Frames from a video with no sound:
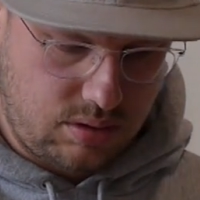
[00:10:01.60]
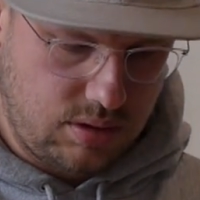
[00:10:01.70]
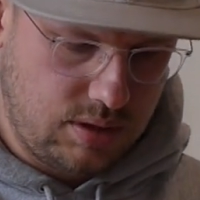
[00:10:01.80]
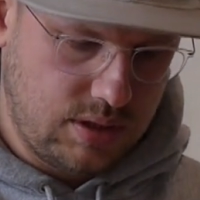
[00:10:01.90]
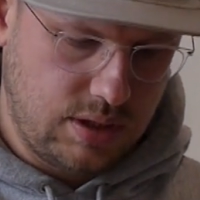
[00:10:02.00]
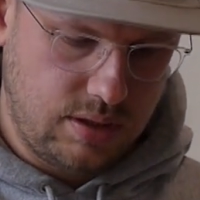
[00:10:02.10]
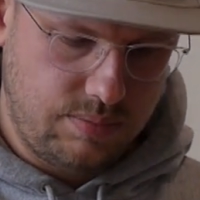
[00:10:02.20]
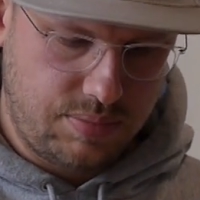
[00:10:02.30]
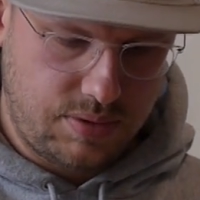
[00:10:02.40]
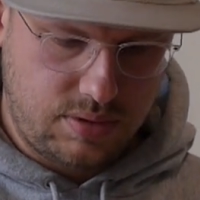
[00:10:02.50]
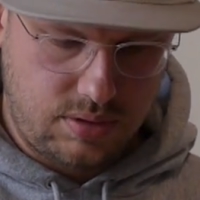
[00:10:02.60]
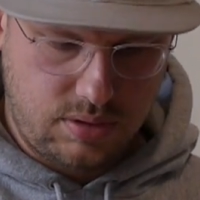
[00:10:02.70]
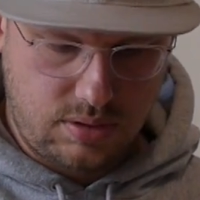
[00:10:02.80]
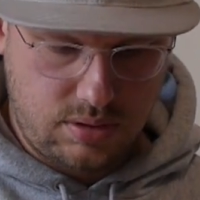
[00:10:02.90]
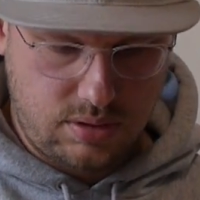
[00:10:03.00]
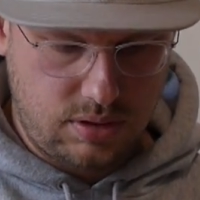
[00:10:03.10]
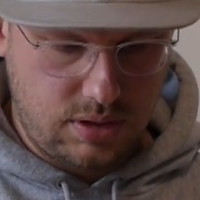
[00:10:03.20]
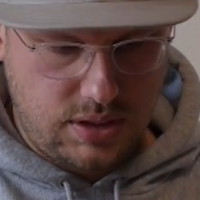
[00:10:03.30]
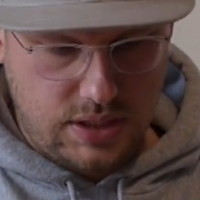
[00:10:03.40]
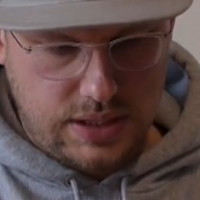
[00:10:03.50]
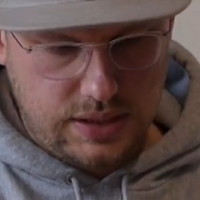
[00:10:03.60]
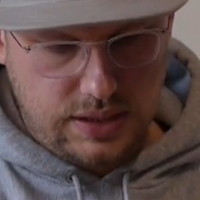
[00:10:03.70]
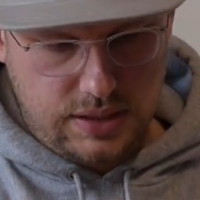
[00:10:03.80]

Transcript: I tape the tag